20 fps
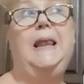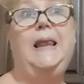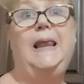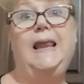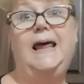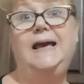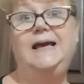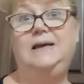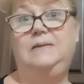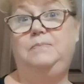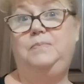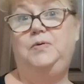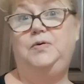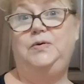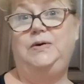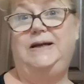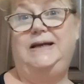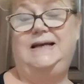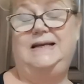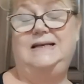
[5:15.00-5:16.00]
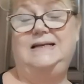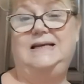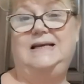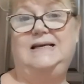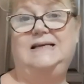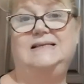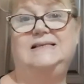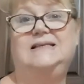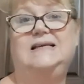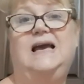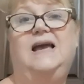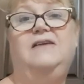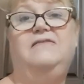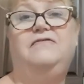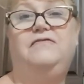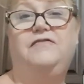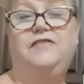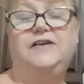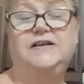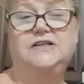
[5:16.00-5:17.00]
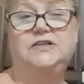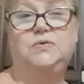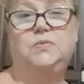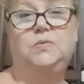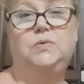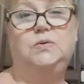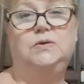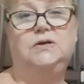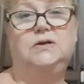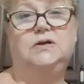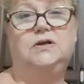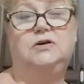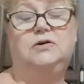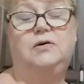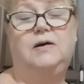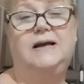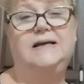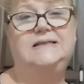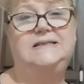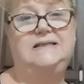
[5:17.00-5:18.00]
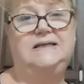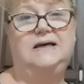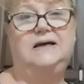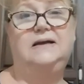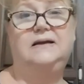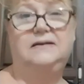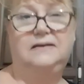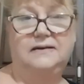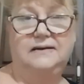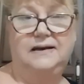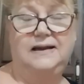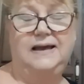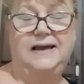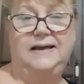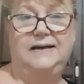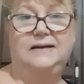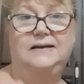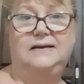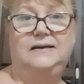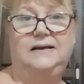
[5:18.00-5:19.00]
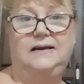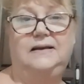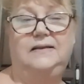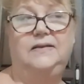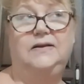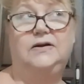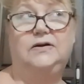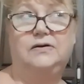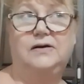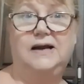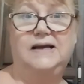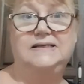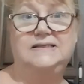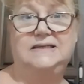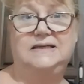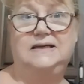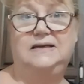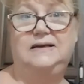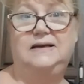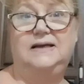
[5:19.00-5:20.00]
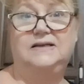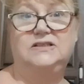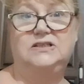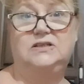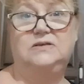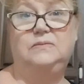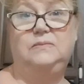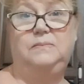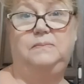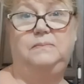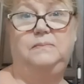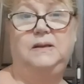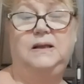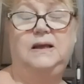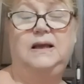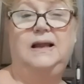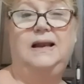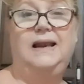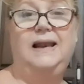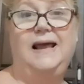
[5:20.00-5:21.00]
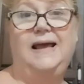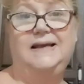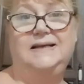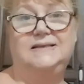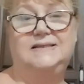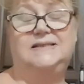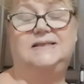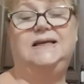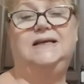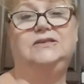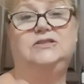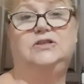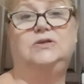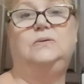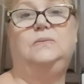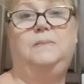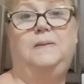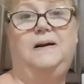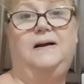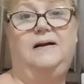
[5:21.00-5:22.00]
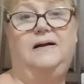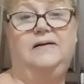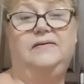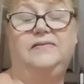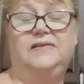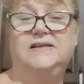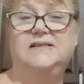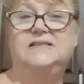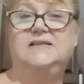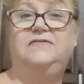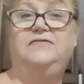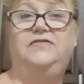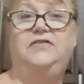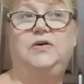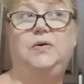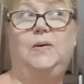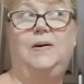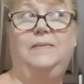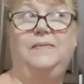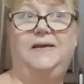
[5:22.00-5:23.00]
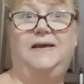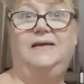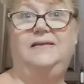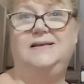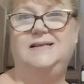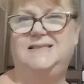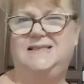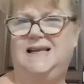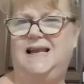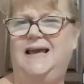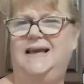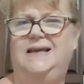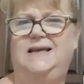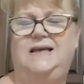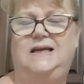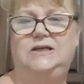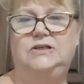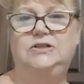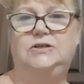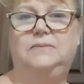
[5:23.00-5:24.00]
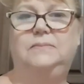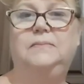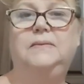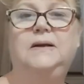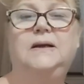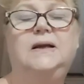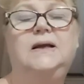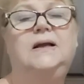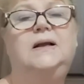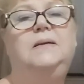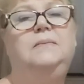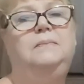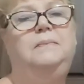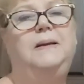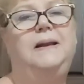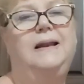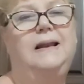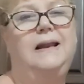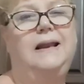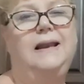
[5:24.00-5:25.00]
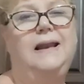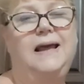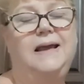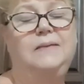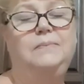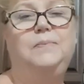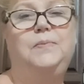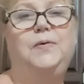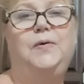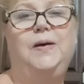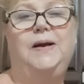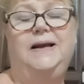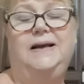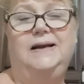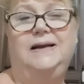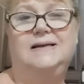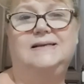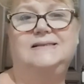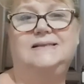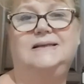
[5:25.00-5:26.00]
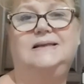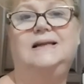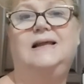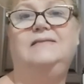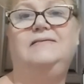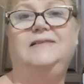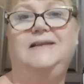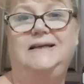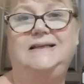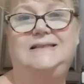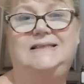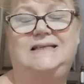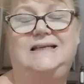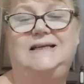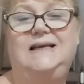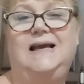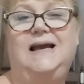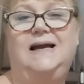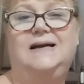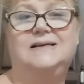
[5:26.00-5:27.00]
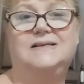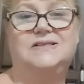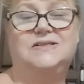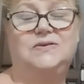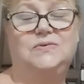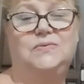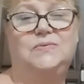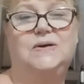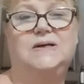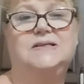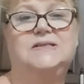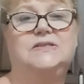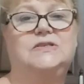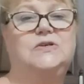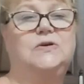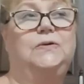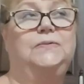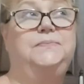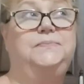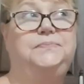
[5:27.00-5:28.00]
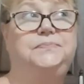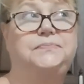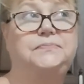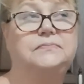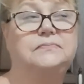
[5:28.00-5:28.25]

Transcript: Lake Barrine is a freshwater crater lake in the Crater National Lakes National Park. There's a few up there. There's Lake Eacham, but Lake Barrine has a lovely tea house and restaurant.